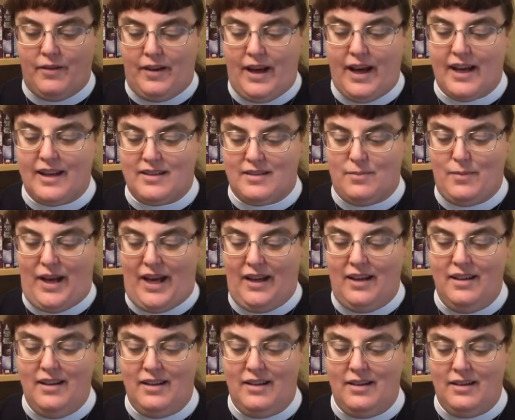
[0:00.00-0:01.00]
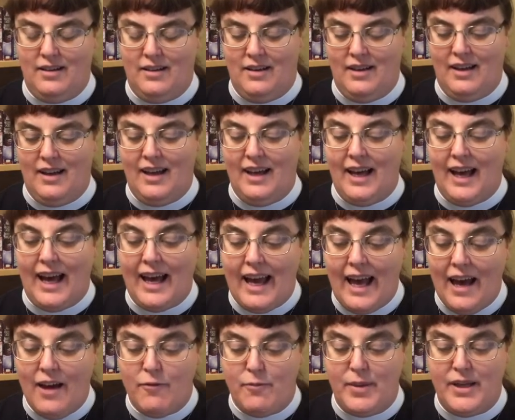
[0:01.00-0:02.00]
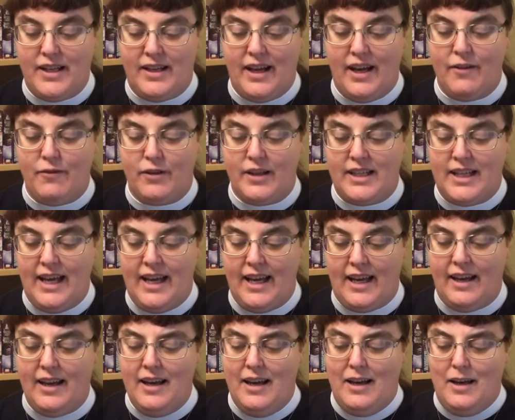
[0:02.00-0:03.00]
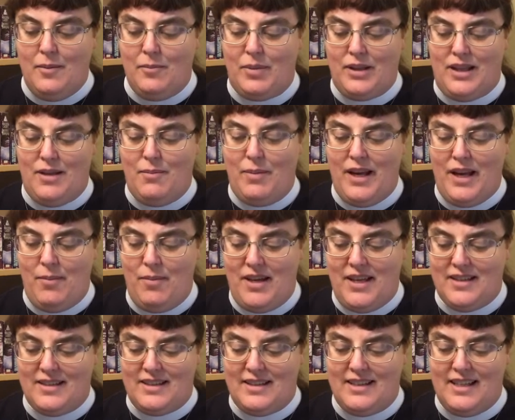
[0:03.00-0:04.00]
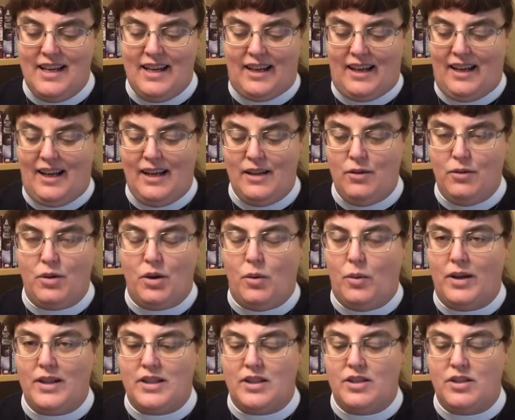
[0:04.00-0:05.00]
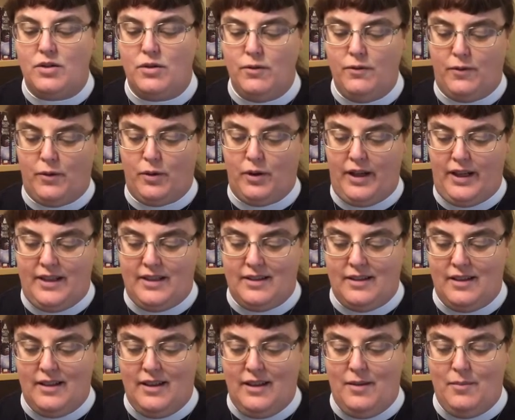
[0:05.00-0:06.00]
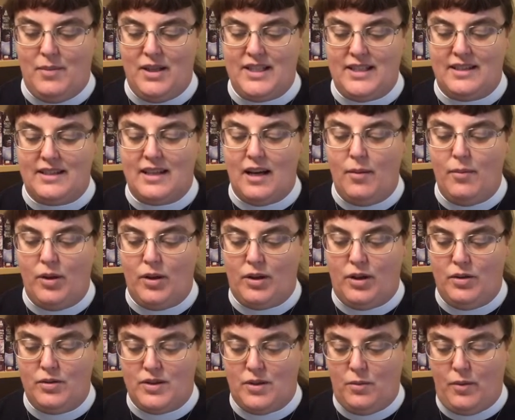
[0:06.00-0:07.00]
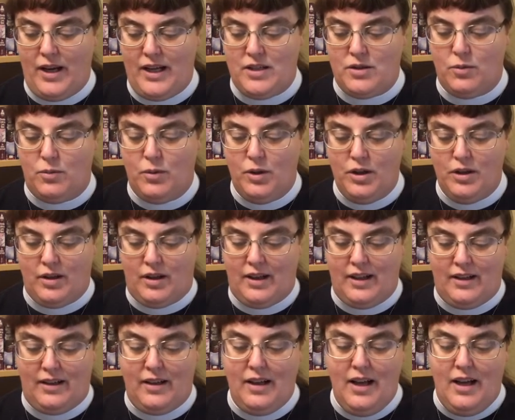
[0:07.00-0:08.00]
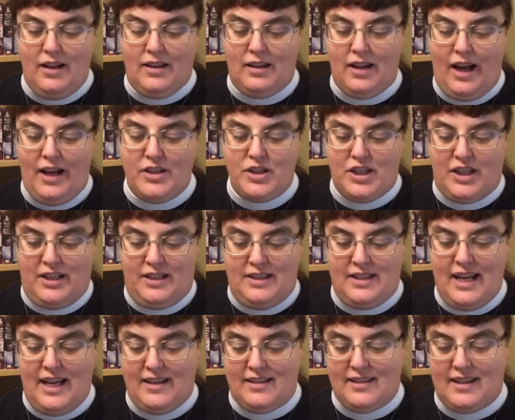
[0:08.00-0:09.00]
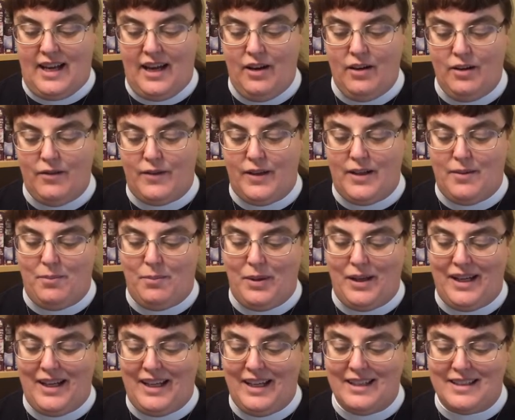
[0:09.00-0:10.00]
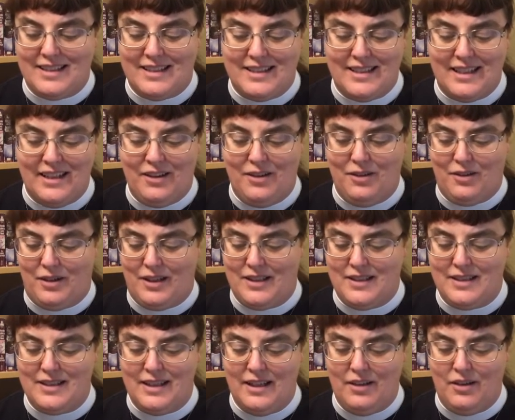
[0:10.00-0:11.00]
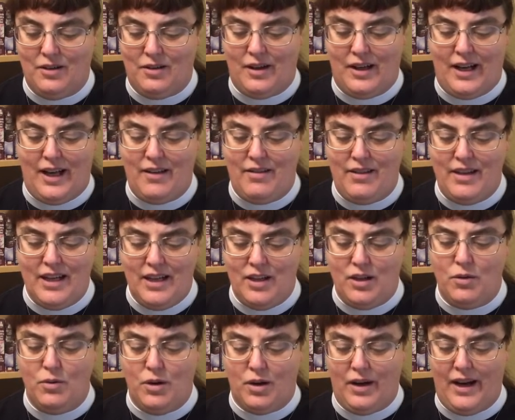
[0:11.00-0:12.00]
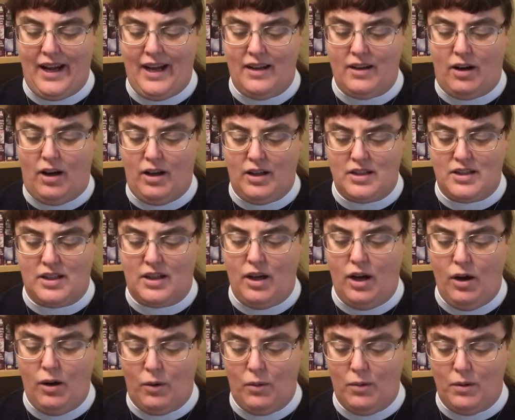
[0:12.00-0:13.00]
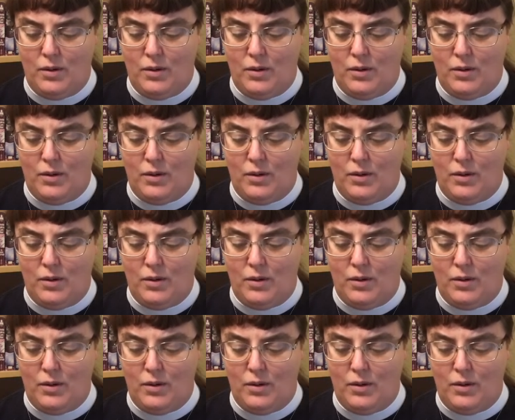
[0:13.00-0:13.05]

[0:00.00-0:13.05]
asked Meg. "I have been every day, but the baby is sick and I don't know what to do for it. Mrs. Hummel goes away to work and Lotchkin takes care of it, but it gets sicker and sicker, and I think you or Hannah ought to go."